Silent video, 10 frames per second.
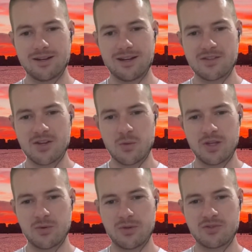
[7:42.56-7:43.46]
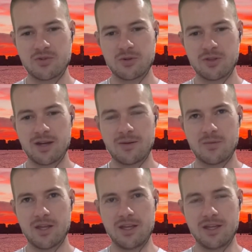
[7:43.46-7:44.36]
and so when you withdraw that
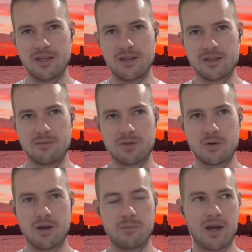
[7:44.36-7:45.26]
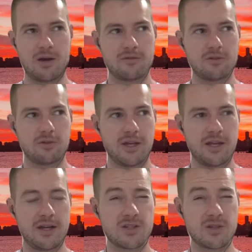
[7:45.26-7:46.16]
it, it can be quite powerful and
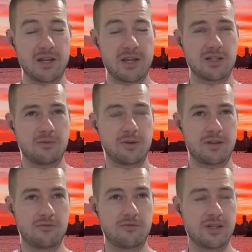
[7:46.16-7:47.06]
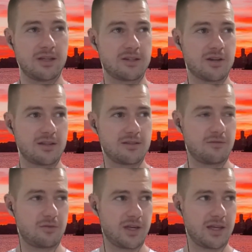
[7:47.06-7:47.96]
and especially when they're really attractive
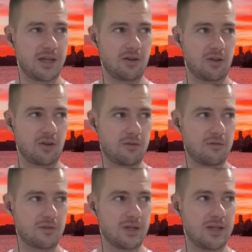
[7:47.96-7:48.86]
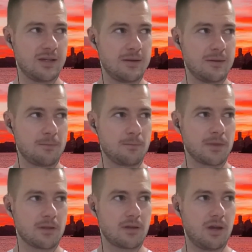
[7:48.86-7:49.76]
or they get a lot of
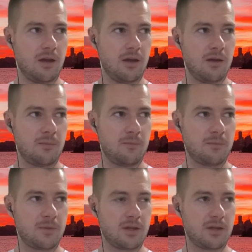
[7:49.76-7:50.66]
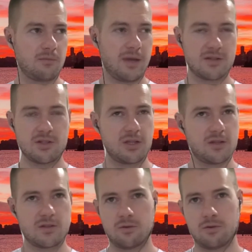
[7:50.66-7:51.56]
um,
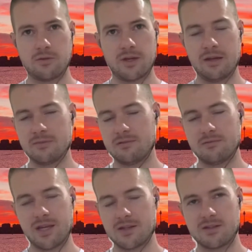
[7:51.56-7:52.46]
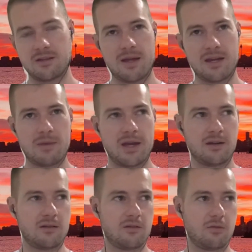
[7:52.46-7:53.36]
messages or they're texting many
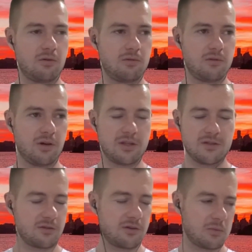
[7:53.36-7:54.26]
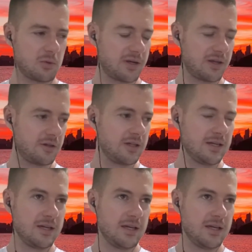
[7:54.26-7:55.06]
men or on Instagram or whatever